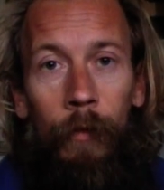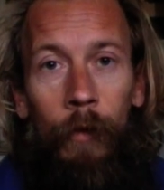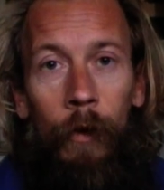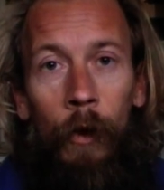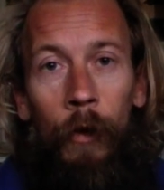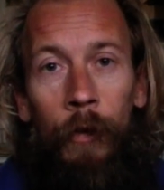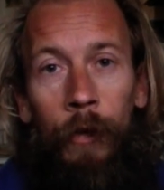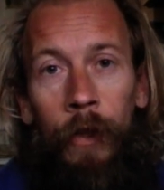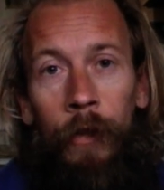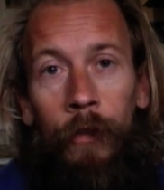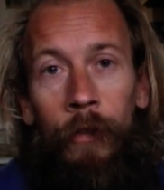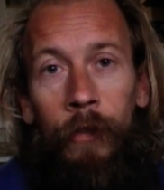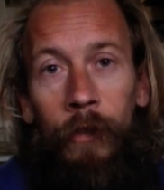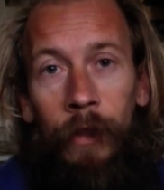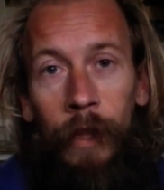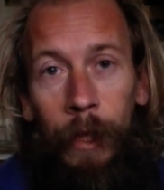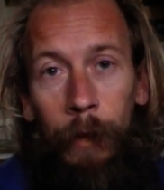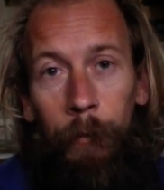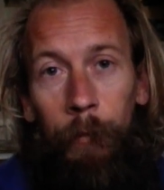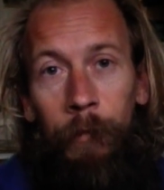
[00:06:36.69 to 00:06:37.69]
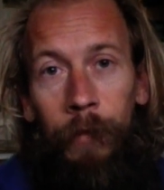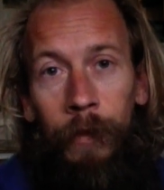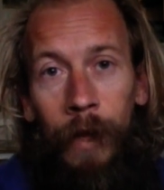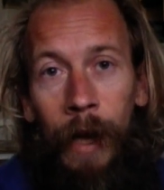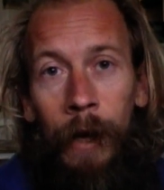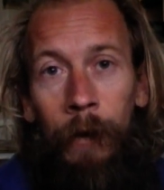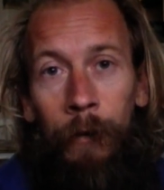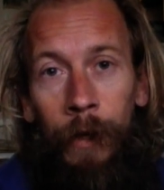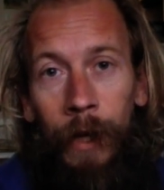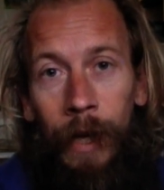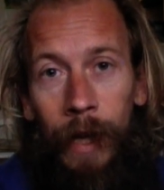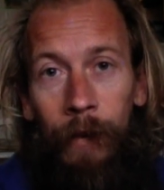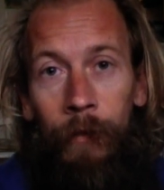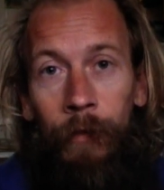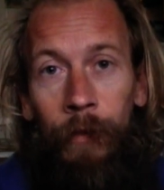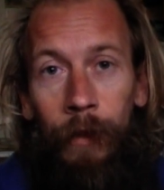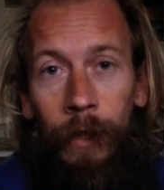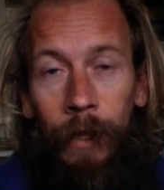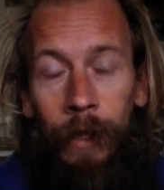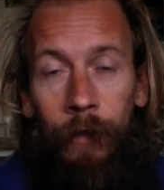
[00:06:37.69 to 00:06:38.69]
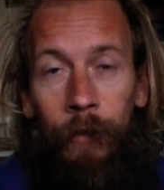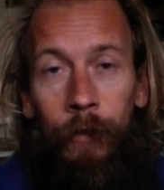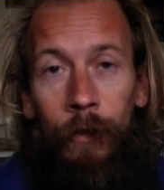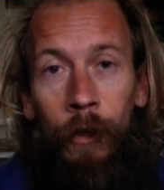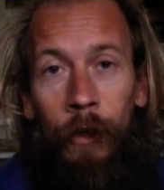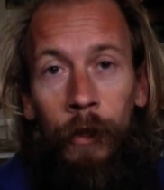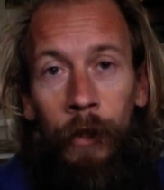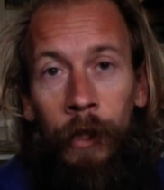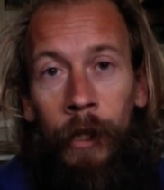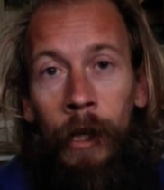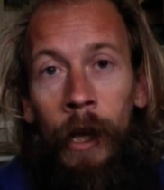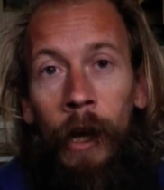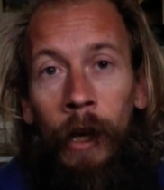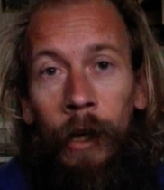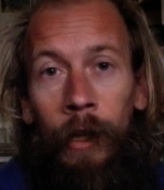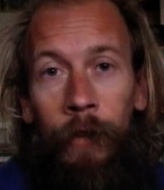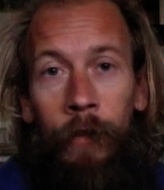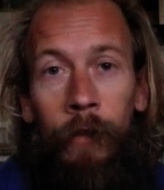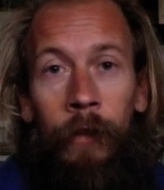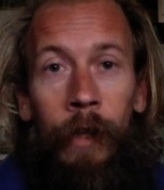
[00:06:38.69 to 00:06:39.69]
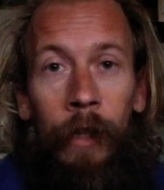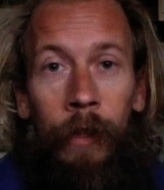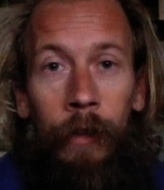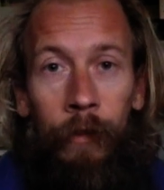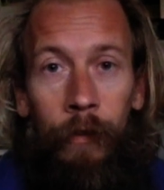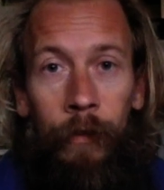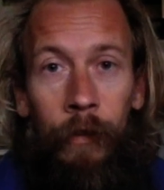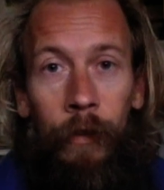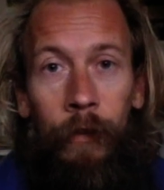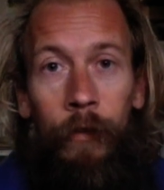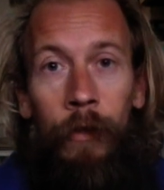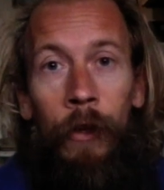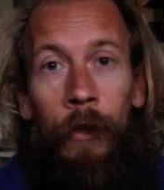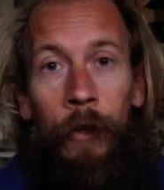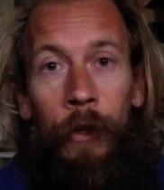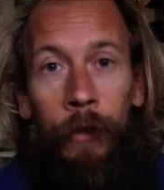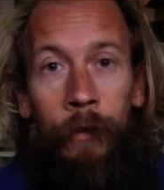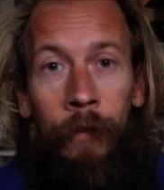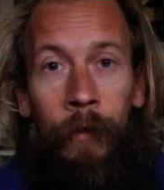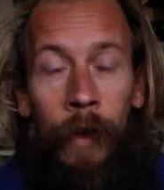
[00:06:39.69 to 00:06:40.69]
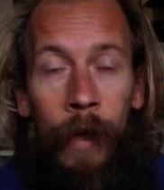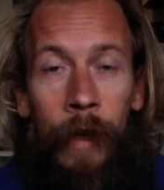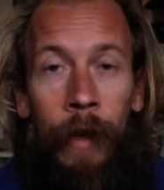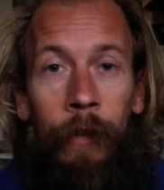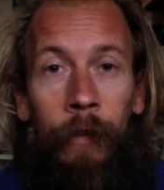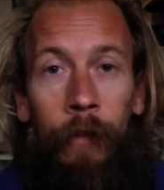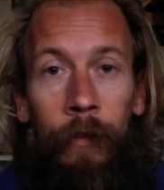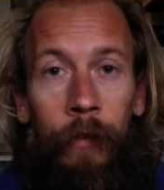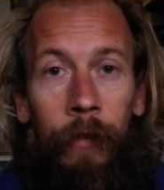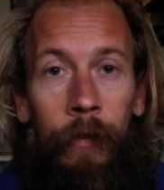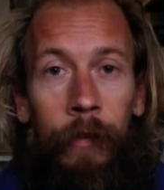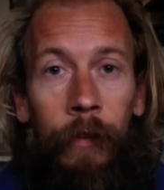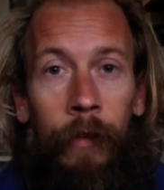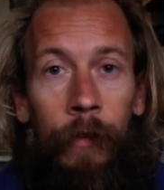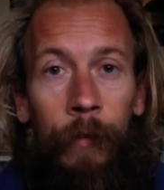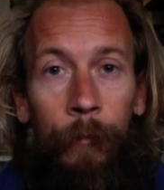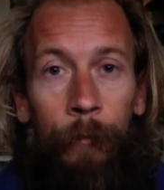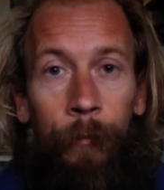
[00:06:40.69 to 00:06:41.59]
on this deep down level it's got a color tint it's got a taste